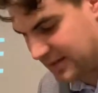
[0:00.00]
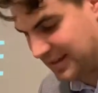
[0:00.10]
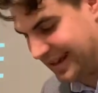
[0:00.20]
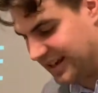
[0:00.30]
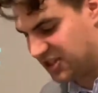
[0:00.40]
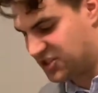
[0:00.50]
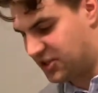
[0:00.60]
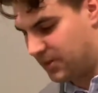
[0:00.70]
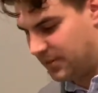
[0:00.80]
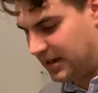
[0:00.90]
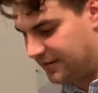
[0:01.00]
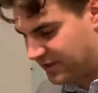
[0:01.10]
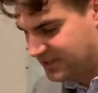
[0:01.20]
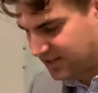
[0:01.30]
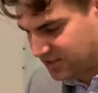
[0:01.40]
an English sermon every
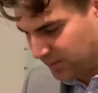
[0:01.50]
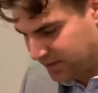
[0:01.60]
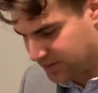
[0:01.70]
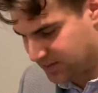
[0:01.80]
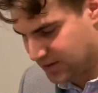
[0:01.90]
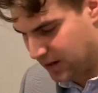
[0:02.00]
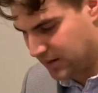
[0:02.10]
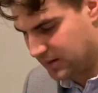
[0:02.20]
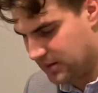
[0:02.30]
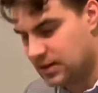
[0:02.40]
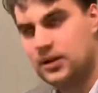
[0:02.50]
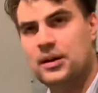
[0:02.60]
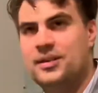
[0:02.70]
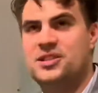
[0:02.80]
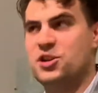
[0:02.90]
6 weeks or so.
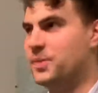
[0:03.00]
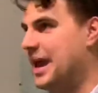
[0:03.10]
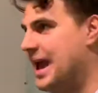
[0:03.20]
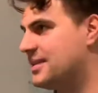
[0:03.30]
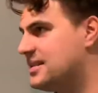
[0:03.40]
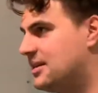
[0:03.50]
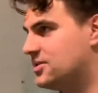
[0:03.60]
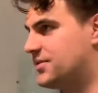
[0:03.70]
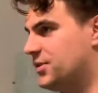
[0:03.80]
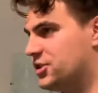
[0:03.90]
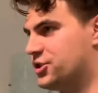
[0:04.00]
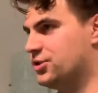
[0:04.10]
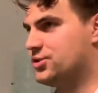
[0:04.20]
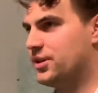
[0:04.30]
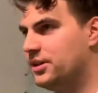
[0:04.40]
This could be handouts for the
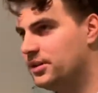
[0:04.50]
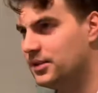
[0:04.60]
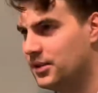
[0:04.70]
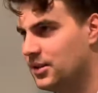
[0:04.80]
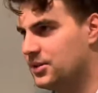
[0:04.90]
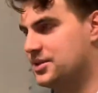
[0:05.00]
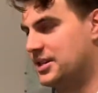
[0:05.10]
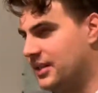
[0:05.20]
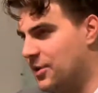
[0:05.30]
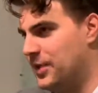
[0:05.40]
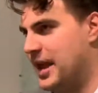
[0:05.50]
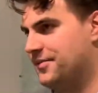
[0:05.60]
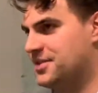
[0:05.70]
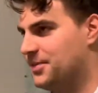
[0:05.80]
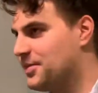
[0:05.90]
children. You'll see that we have some